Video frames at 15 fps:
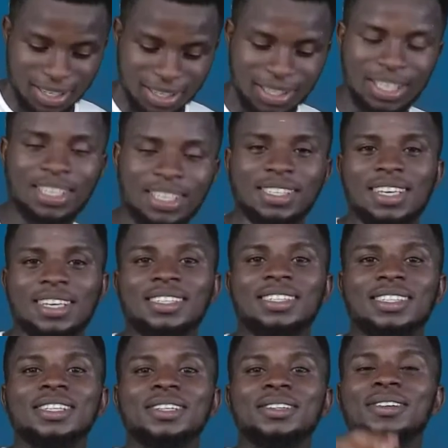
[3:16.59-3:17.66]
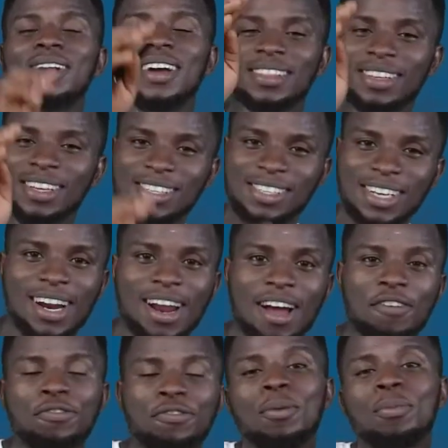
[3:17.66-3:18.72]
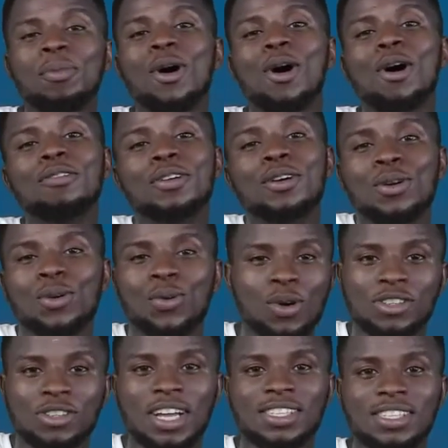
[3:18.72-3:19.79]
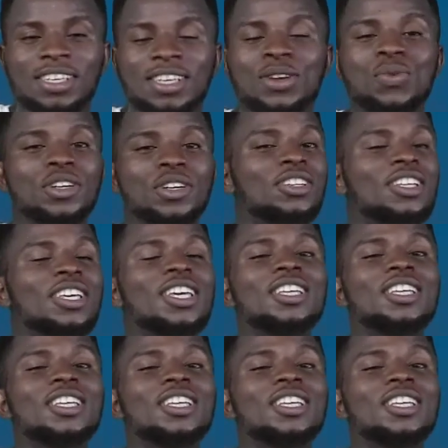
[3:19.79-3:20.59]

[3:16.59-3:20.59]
This is still the general form of quadratic equation.